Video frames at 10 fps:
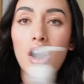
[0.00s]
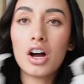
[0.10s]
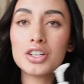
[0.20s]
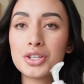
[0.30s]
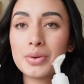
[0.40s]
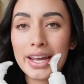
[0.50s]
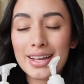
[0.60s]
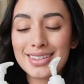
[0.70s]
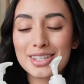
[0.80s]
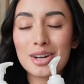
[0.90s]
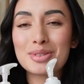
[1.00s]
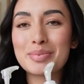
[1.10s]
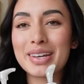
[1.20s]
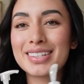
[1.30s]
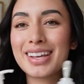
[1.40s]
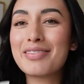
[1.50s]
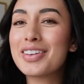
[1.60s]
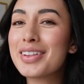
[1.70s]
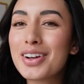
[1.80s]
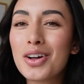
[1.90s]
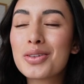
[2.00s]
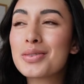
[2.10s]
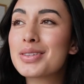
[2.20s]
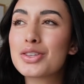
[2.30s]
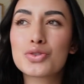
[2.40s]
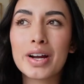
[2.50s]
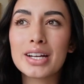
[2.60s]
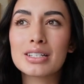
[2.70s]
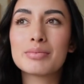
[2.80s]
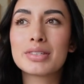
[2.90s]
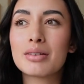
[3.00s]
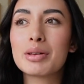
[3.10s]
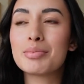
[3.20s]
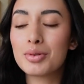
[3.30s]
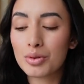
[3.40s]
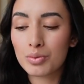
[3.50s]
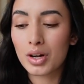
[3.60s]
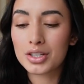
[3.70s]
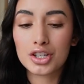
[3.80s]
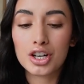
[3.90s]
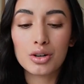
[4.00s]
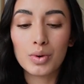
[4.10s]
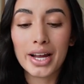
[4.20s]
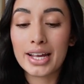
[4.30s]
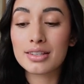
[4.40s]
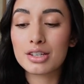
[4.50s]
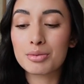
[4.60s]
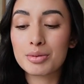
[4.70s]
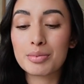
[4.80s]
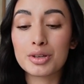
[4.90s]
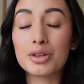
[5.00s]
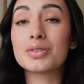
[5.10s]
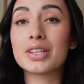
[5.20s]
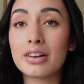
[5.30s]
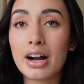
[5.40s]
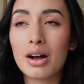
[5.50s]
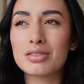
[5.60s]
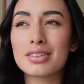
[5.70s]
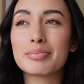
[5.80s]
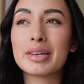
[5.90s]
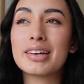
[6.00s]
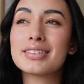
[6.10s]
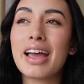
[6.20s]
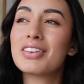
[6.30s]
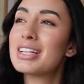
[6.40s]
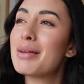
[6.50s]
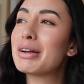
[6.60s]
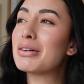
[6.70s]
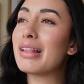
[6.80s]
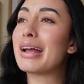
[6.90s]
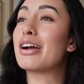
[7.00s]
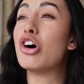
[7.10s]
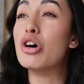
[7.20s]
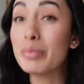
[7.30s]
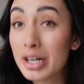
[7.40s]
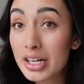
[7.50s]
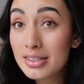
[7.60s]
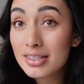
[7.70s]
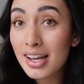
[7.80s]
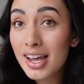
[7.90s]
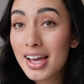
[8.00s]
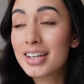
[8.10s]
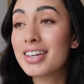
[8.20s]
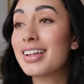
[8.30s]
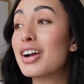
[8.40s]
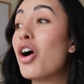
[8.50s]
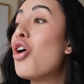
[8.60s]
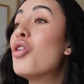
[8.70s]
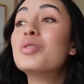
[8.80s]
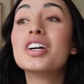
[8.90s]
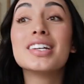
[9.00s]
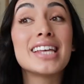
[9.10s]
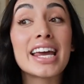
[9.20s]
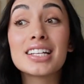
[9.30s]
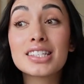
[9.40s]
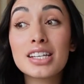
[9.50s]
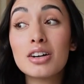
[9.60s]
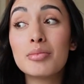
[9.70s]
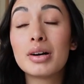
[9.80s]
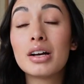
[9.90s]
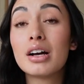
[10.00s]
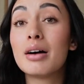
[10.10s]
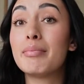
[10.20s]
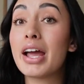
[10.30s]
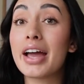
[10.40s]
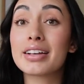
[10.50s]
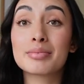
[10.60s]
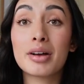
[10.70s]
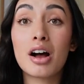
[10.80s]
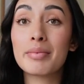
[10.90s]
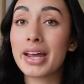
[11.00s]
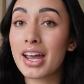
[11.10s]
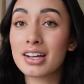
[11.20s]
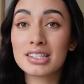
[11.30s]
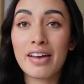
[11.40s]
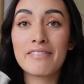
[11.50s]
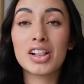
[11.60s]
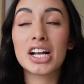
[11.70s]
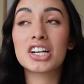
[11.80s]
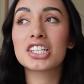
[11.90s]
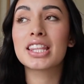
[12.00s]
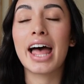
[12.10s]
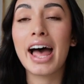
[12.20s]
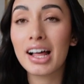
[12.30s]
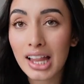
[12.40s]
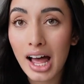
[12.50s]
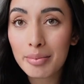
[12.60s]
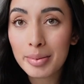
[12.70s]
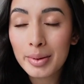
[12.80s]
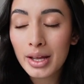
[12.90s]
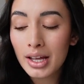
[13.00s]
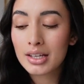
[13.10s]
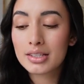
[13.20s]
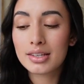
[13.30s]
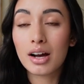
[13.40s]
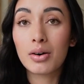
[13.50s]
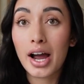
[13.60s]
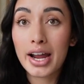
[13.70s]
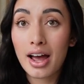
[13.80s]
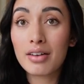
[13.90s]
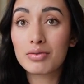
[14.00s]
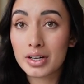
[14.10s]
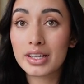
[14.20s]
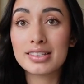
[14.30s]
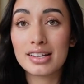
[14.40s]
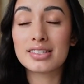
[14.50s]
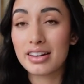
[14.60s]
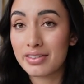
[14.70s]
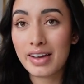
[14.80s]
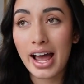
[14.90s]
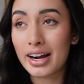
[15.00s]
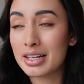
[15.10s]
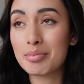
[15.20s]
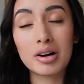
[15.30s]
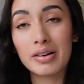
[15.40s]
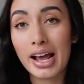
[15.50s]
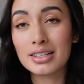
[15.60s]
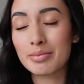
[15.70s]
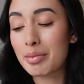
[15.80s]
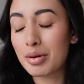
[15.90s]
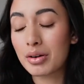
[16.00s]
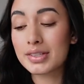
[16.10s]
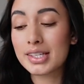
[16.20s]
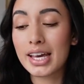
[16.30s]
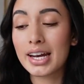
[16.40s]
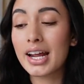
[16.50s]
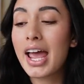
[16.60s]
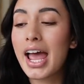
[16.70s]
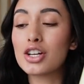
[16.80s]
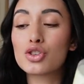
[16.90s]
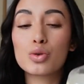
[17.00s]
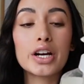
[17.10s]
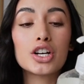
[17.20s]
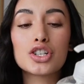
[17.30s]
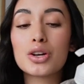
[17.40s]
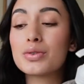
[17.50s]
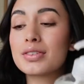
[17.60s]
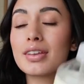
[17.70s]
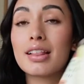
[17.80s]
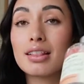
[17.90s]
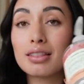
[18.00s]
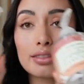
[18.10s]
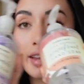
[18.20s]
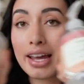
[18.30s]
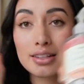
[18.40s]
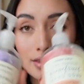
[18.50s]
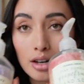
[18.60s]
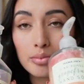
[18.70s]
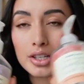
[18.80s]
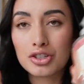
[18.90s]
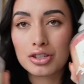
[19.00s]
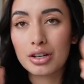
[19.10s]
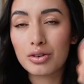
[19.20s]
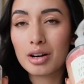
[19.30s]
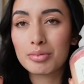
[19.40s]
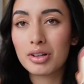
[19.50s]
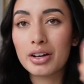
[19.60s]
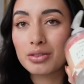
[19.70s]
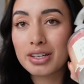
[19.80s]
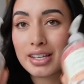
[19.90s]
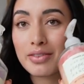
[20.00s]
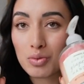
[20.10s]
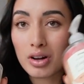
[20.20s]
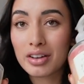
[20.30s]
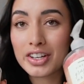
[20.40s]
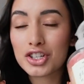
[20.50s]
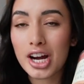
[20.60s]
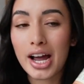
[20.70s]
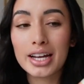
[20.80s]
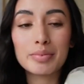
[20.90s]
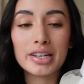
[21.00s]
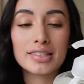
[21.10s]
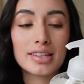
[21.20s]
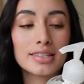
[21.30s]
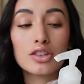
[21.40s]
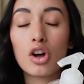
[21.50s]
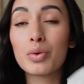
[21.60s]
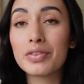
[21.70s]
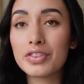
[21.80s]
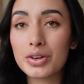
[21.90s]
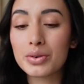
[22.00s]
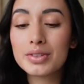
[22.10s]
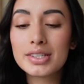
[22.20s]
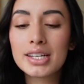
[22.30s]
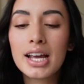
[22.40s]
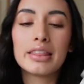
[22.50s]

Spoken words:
On to hand soaps, because I feel like although this is random, some people want to know what hand soaps people use in their houses, because every time I go to like Home Goods and get like a Home Goods hand soap, my eczema on my hands flares the hell up. So I have really sensitive, acne prone, eczema prone skin, and Trader Joe's hand soap is just incredible. I only saved one of each kind because this is all we've used.